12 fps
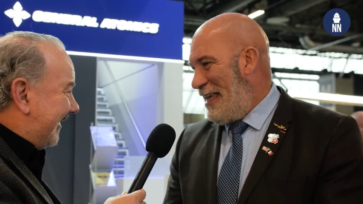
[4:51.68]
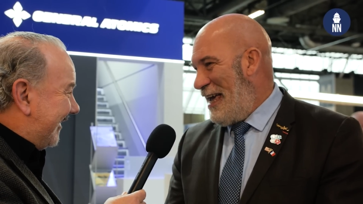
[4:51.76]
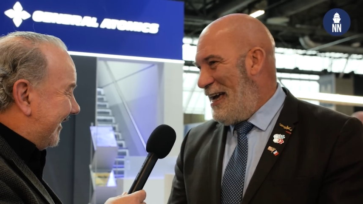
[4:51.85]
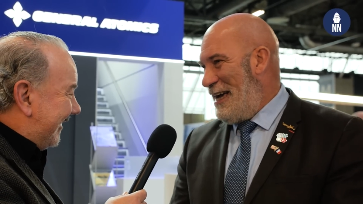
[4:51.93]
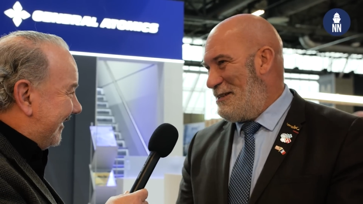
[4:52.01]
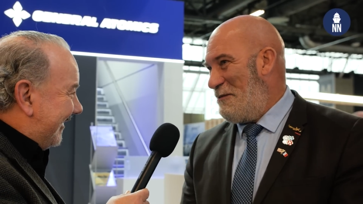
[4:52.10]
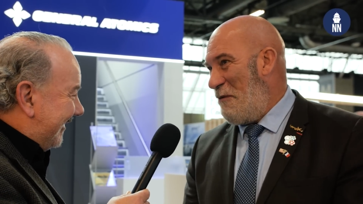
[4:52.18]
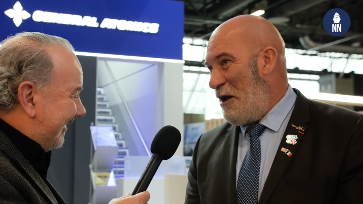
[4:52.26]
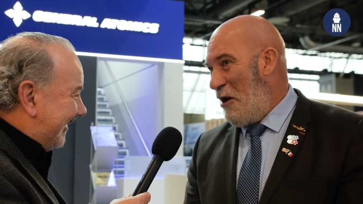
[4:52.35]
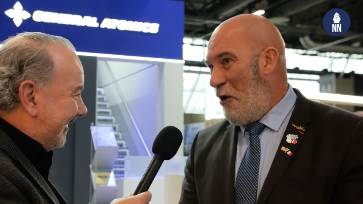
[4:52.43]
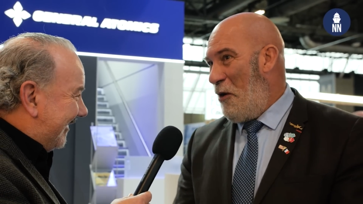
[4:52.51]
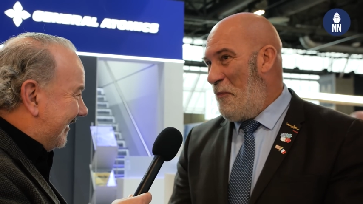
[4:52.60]
Speaker 1: yes,
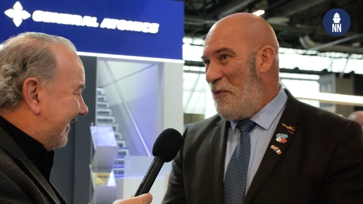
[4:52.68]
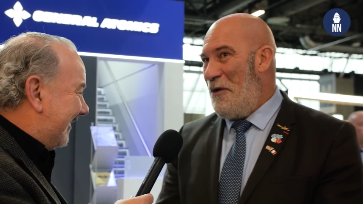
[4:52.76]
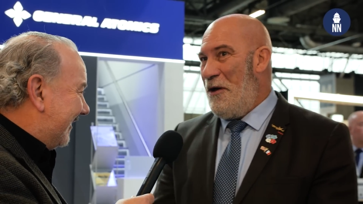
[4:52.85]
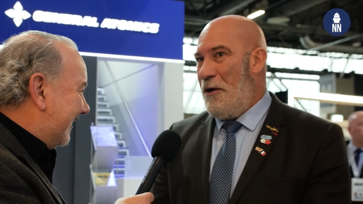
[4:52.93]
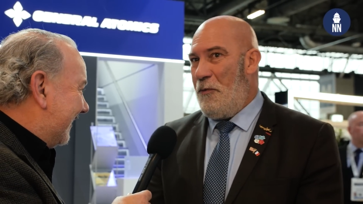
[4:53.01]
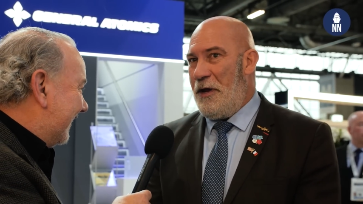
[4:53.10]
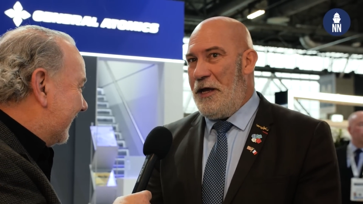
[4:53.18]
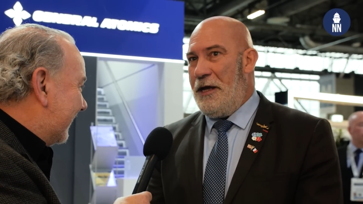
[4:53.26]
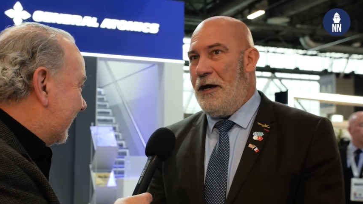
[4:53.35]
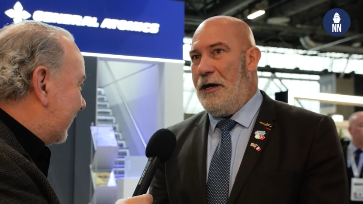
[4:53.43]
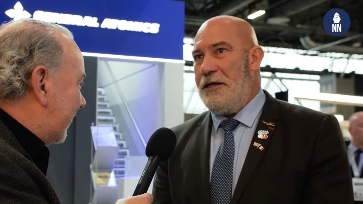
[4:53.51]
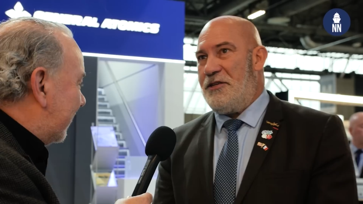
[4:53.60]
we hope
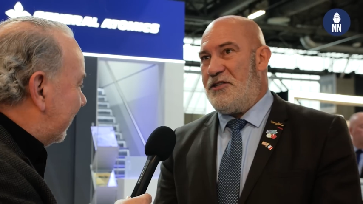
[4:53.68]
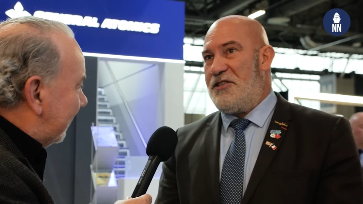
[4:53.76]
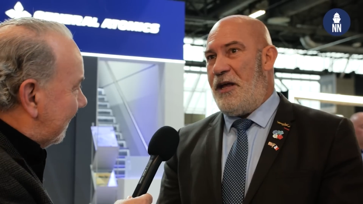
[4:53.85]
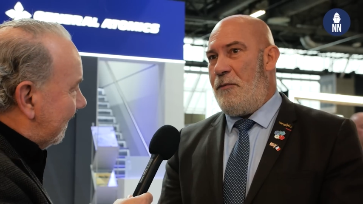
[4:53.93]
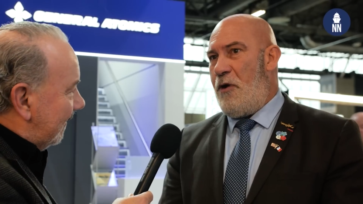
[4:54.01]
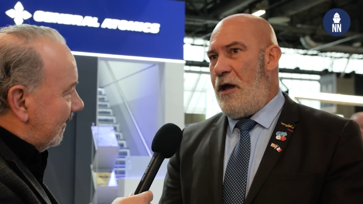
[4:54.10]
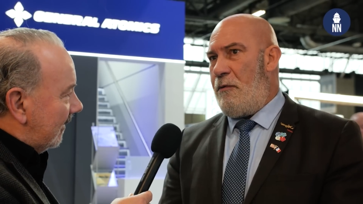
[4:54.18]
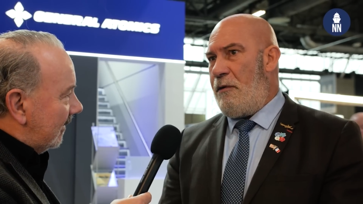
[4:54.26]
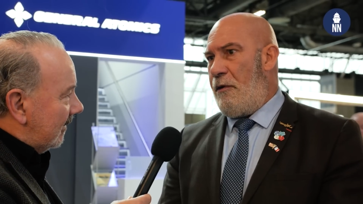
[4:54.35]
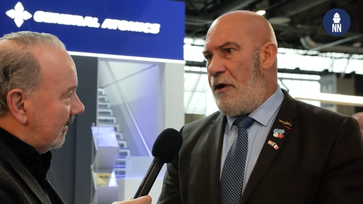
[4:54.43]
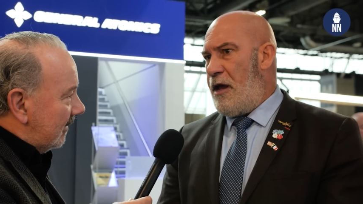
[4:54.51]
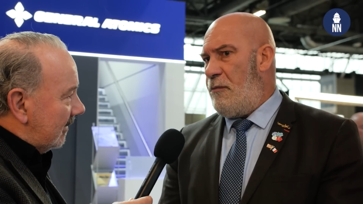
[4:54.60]
we uh, the same way
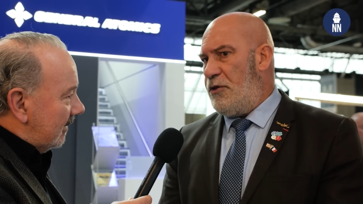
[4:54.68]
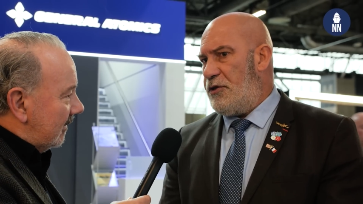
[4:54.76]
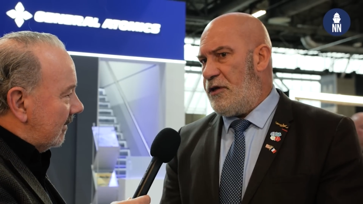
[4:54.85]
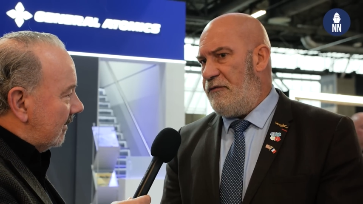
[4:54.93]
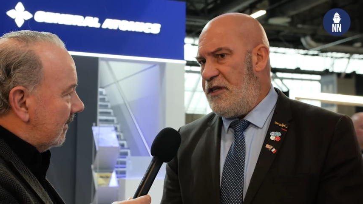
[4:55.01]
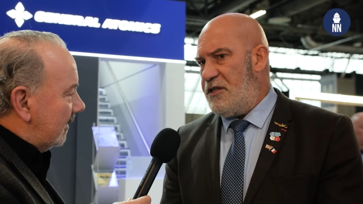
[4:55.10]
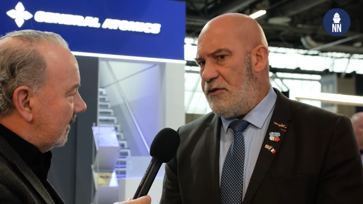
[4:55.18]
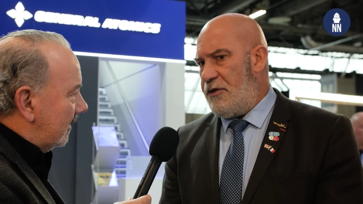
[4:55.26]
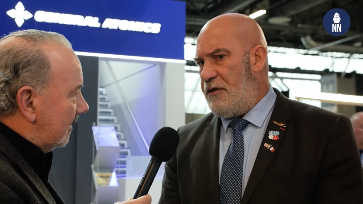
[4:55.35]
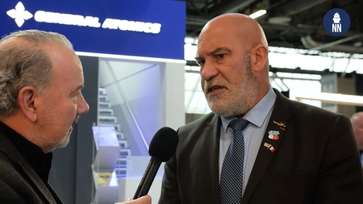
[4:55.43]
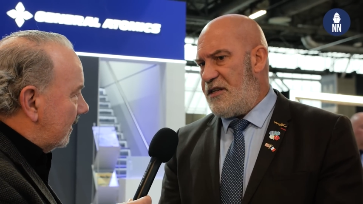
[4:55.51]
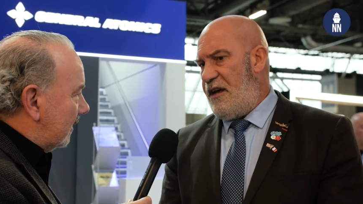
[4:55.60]
we were able to convince the
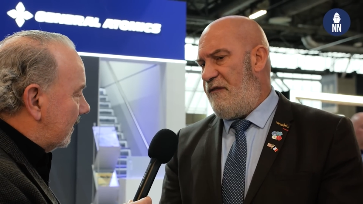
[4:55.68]
U.S.